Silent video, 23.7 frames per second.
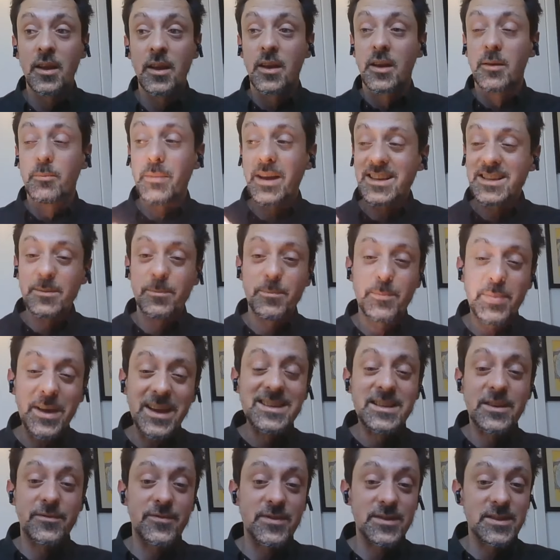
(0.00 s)
makes a big
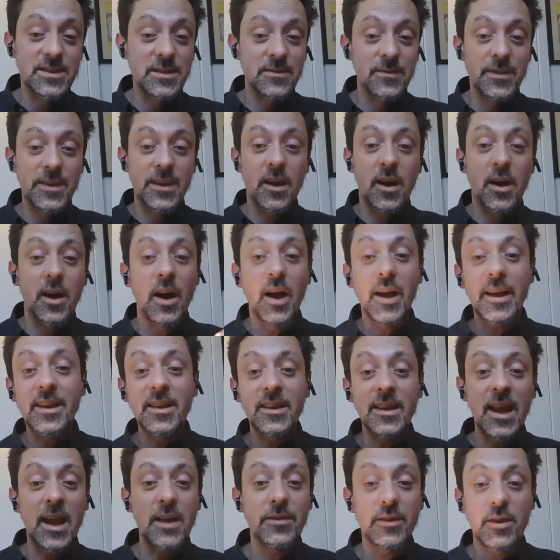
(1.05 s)
difference in VR. I can
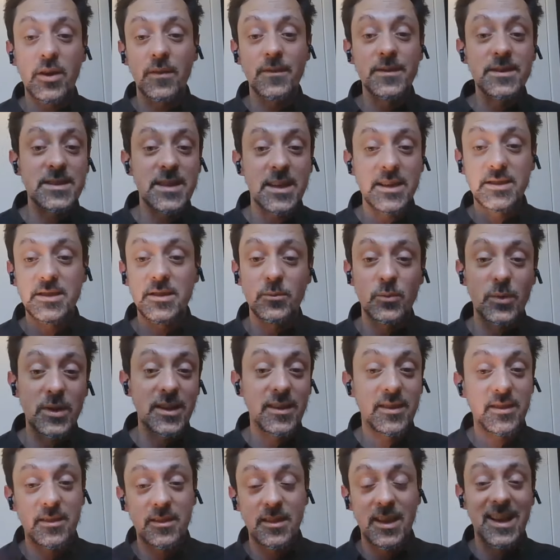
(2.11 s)
have a conversation
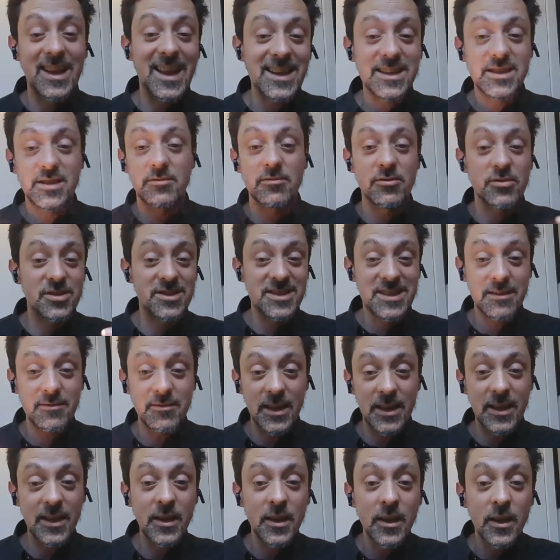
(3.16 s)
with Alexa or
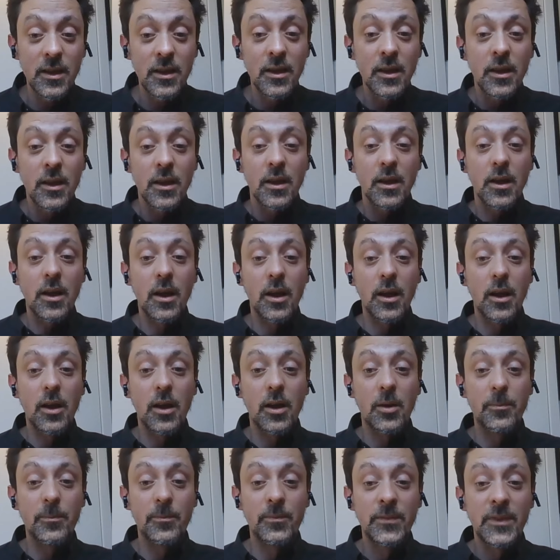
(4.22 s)
Siri
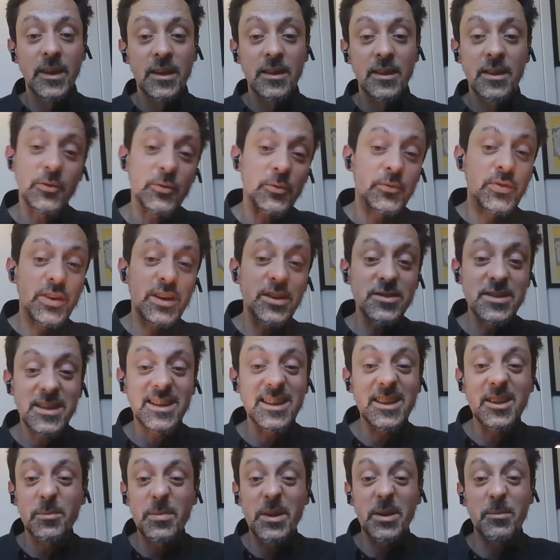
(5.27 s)
that feels a
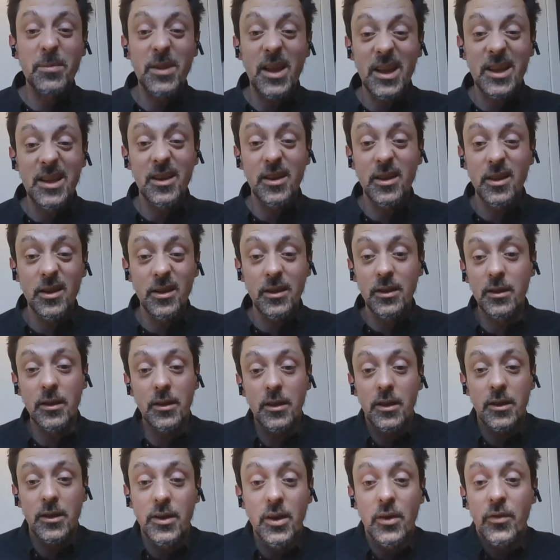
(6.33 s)
little bit like
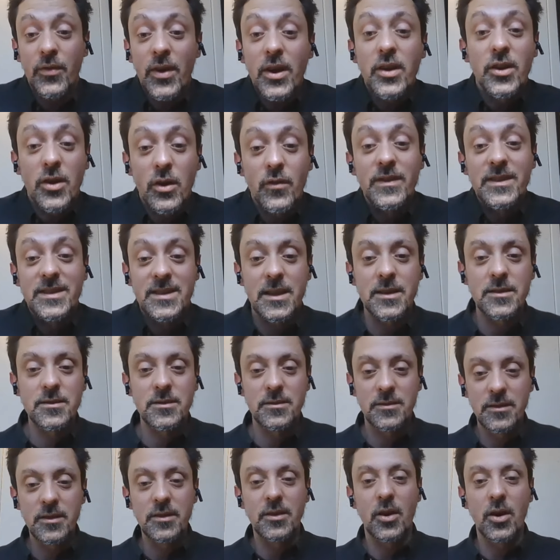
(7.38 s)
a phone conversation.
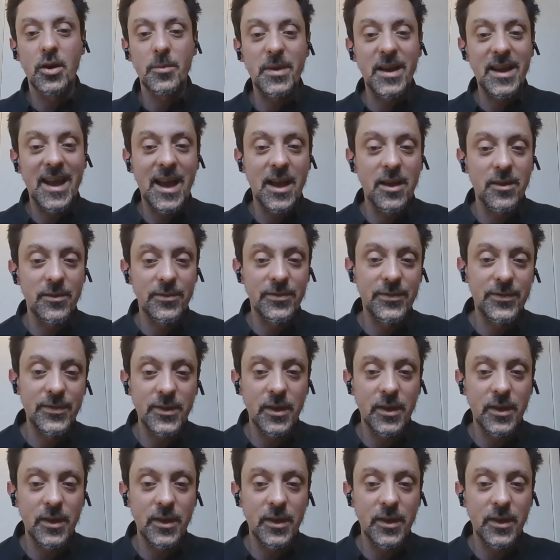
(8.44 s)
I might have